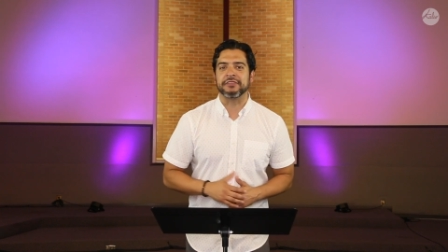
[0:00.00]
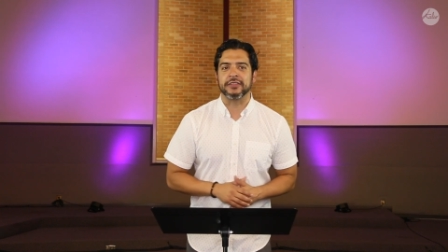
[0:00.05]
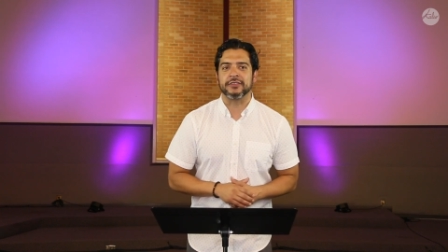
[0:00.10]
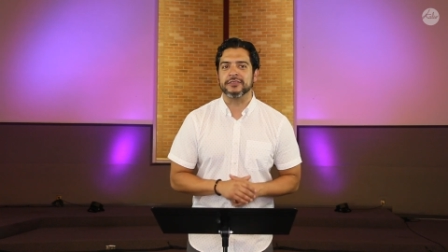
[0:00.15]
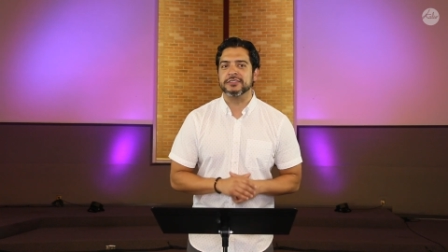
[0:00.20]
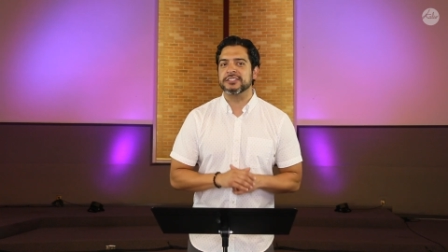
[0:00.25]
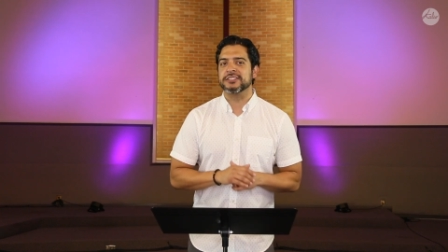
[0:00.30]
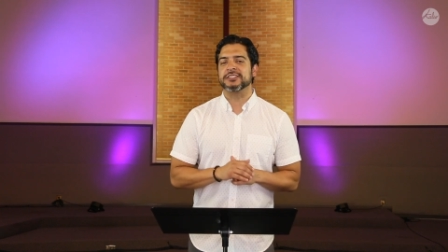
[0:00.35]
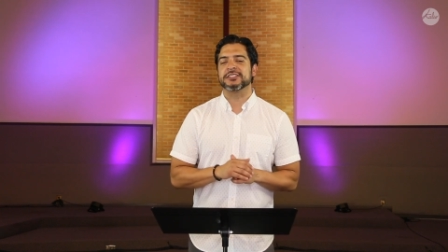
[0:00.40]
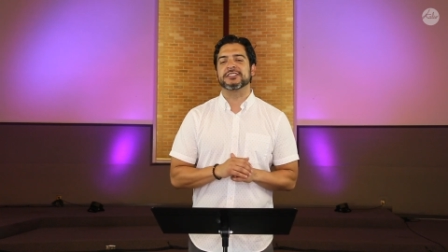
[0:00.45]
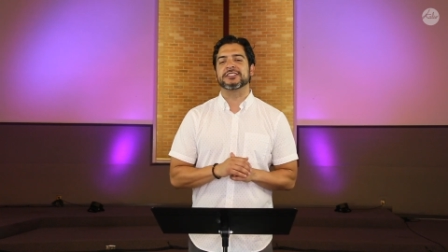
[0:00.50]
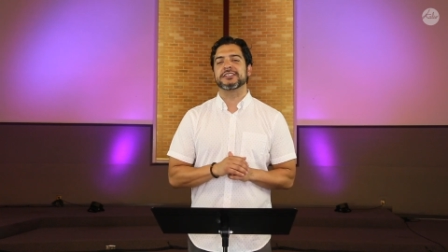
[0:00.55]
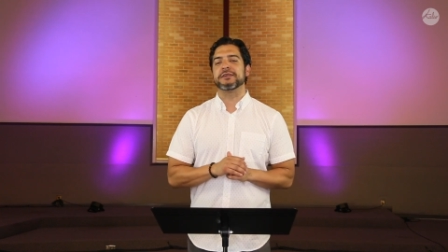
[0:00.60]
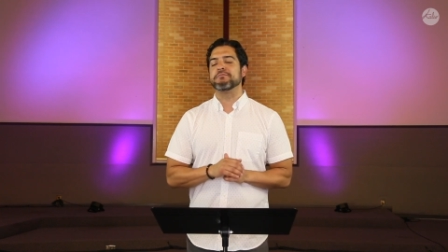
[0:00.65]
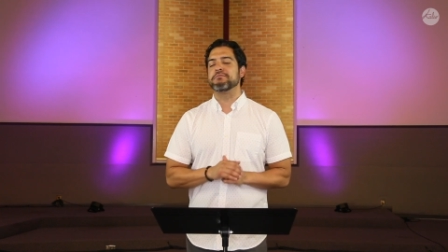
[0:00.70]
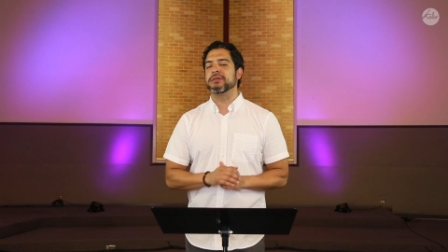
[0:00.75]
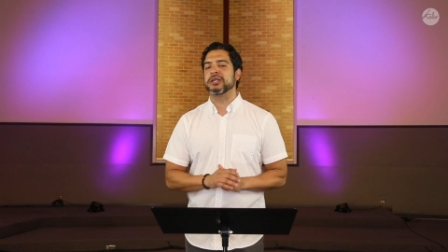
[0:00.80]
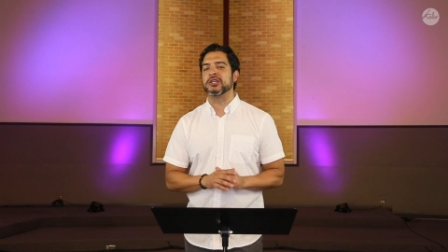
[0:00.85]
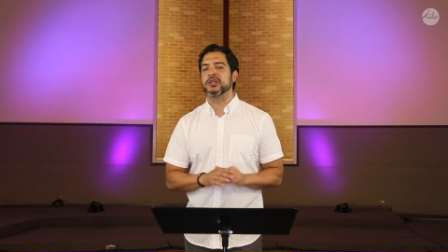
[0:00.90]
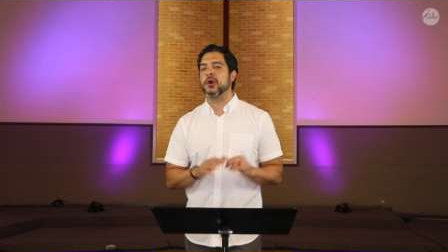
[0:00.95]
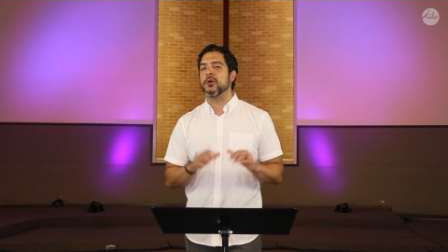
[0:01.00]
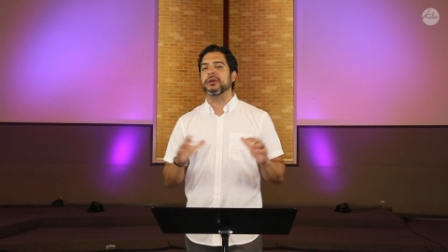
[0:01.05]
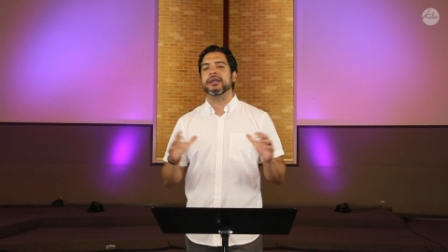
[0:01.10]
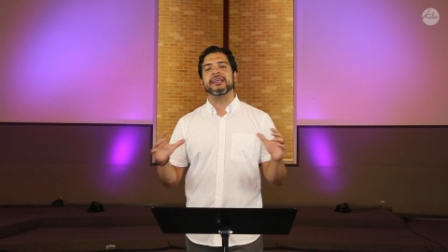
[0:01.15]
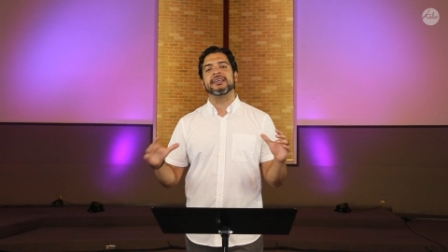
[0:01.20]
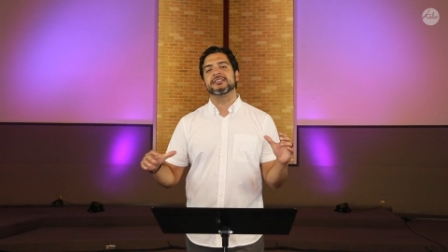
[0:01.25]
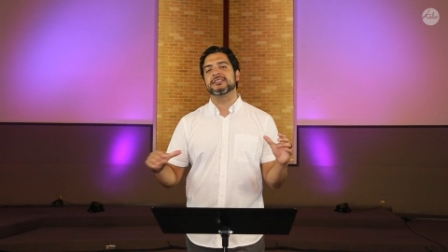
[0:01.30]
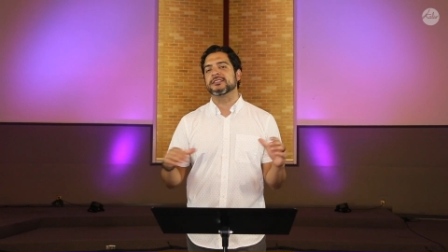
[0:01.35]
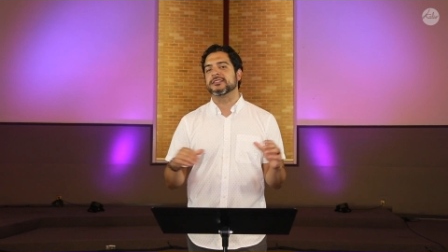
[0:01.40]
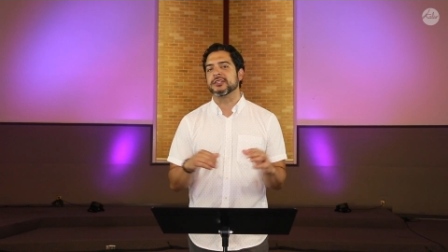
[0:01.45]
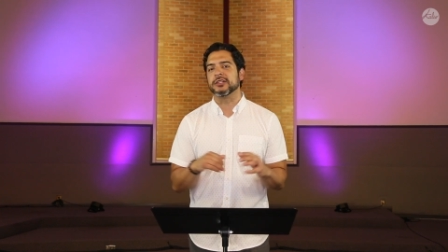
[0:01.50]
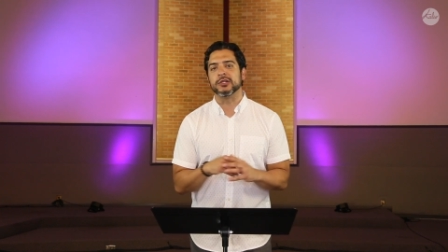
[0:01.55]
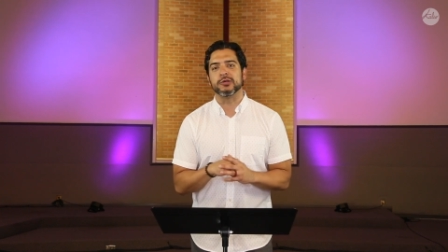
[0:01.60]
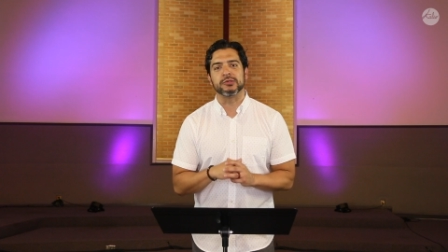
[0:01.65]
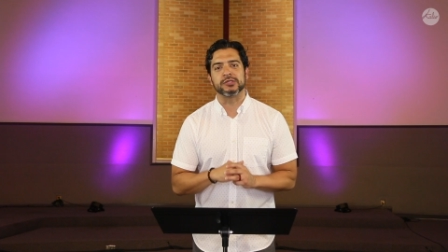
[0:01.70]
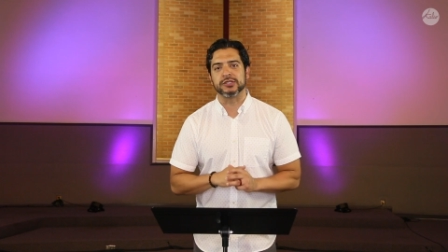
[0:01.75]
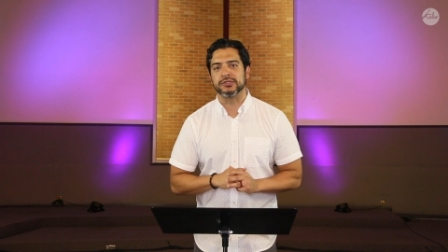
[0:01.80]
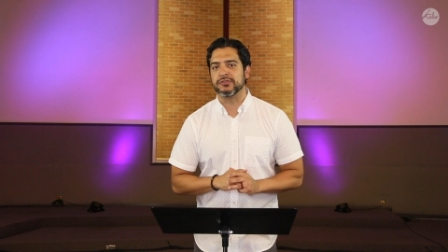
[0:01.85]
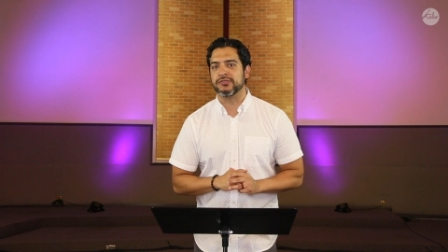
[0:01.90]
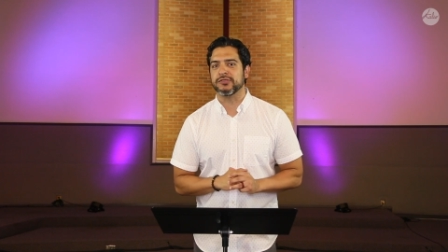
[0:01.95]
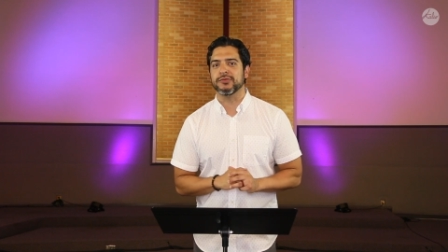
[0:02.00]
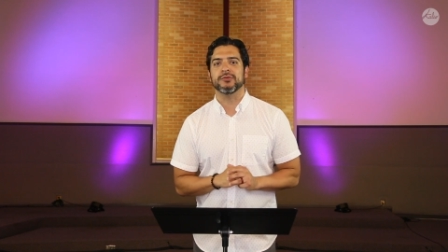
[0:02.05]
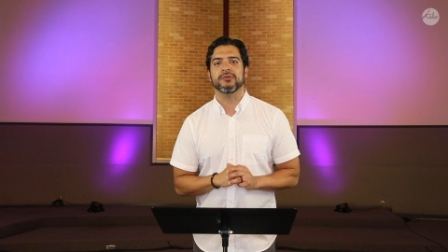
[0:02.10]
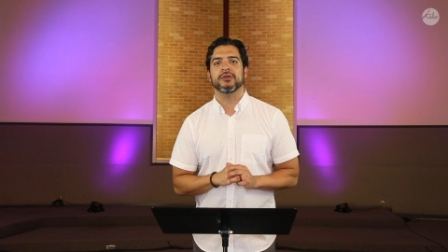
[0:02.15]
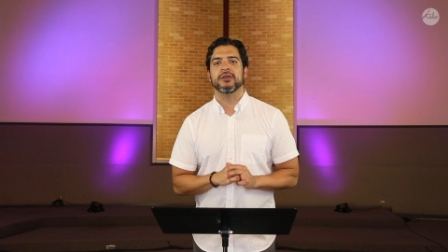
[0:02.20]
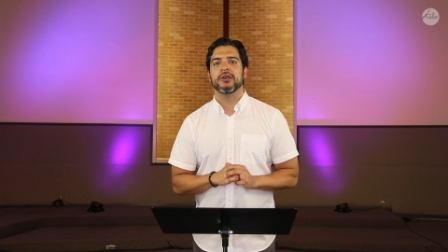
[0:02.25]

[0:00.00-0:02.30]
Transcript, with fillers: that there's just simply no easy solution to.